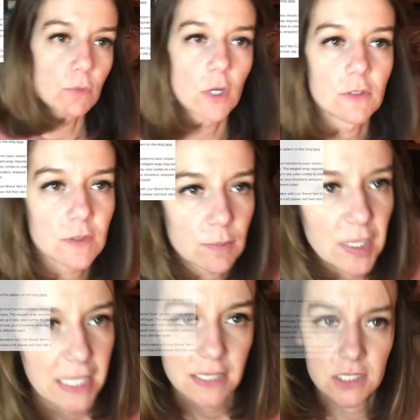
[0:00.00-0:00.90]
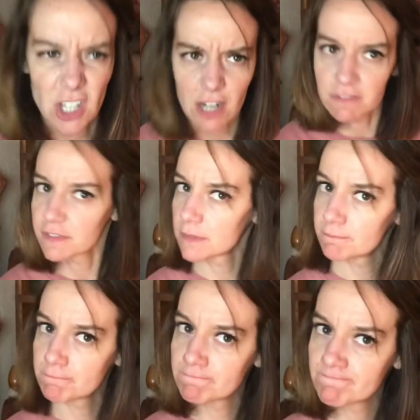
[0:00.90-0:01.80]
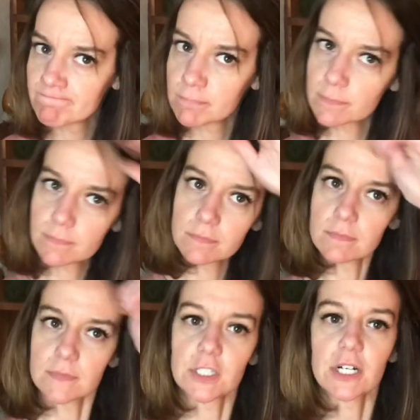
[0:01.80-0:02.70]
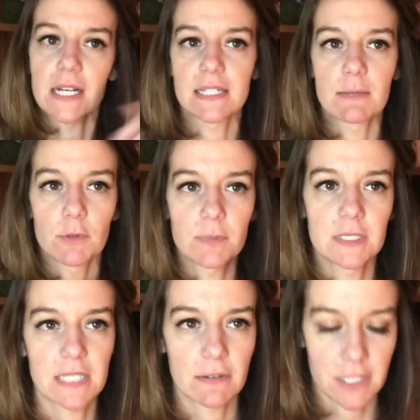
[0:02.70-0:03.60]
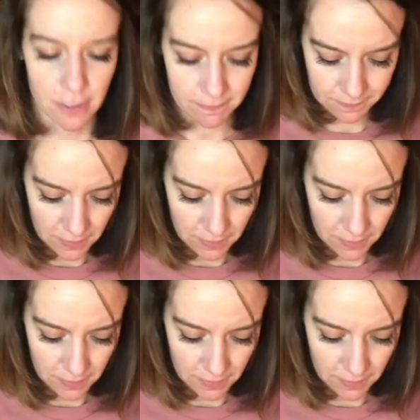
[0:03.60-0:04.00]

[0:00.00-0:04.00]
rosewood blanket scarf. The correct name will be down here.